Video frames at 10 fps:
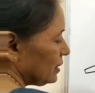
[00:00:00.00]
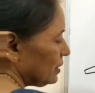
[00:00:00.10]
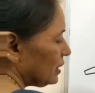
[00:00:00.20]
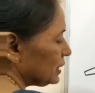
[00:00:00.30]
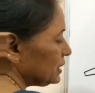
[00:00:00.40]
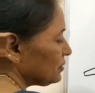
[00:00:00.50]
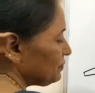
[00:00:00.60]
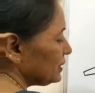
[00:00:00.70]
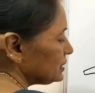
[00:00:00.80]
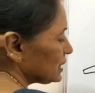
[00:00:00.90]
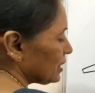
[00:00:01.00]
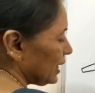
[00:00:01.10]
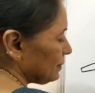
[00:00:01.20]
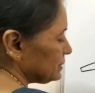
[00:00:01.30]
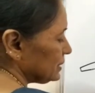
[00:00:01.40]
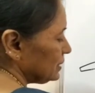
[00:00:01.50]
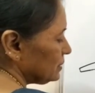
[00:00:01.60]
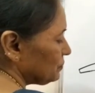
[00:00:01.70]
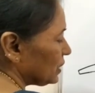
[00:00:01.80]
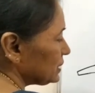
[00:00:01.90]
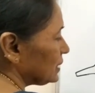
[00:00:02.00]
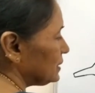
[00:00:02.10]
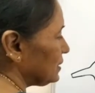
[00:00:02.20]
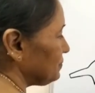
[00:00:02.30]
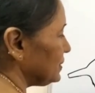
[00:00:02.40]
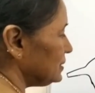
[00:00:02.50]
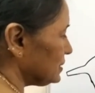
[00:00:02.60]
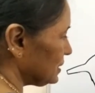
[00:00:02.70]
Other fins are absent. What other fins?